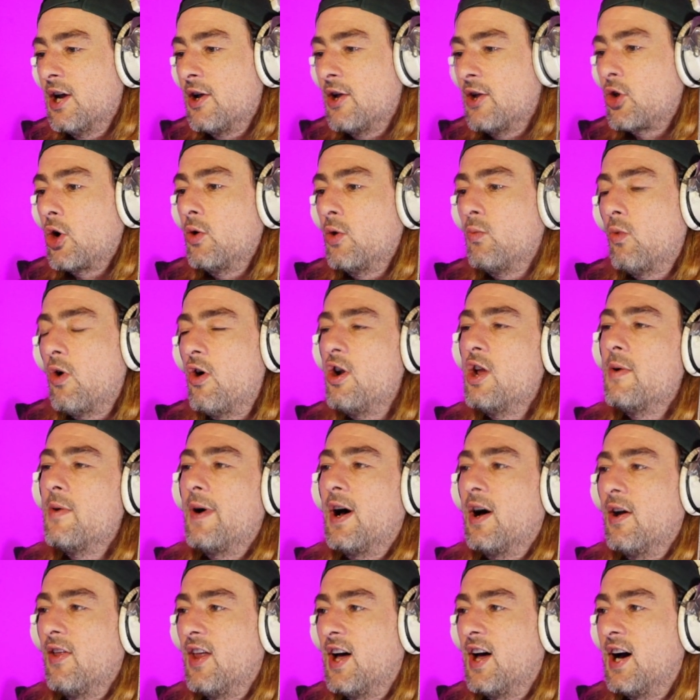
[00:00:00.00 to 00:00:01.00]
Don't worry
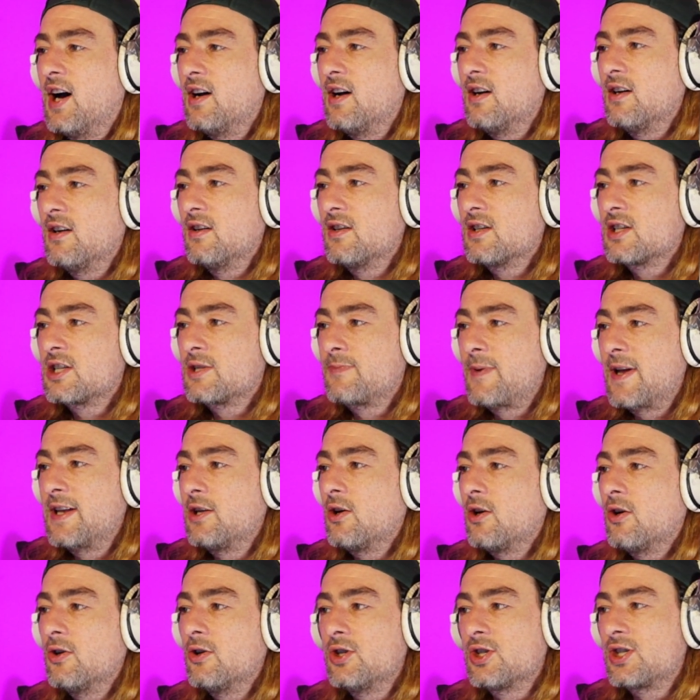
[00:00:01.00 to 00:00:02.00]
about that. Spend
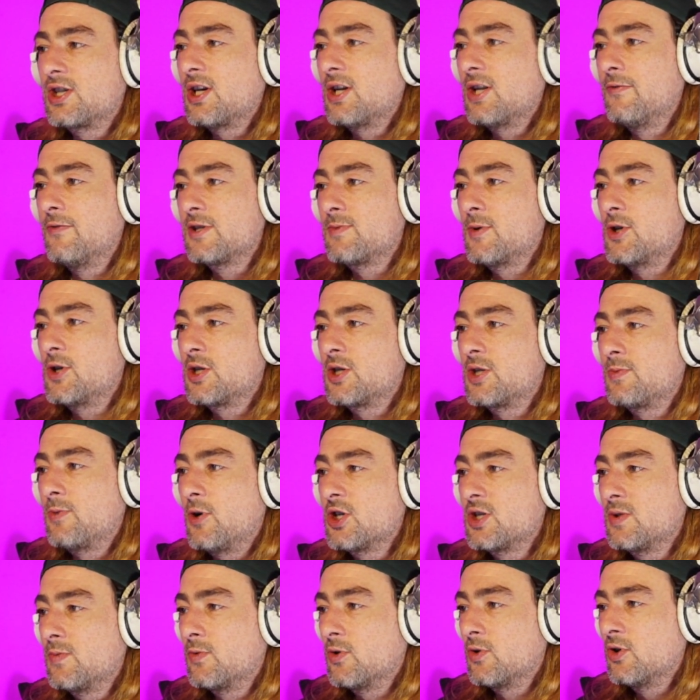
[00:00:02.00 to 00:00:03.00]
it on yourself as much as
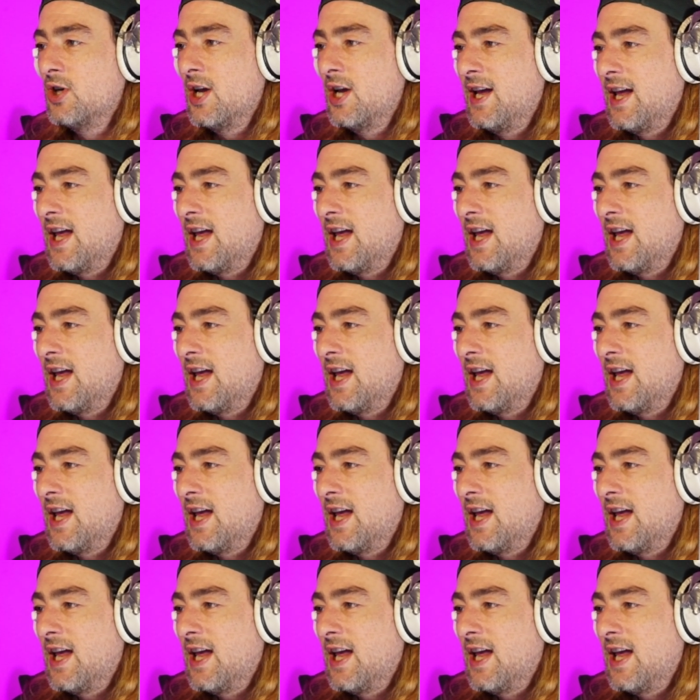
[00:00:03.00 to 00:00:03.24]
possible.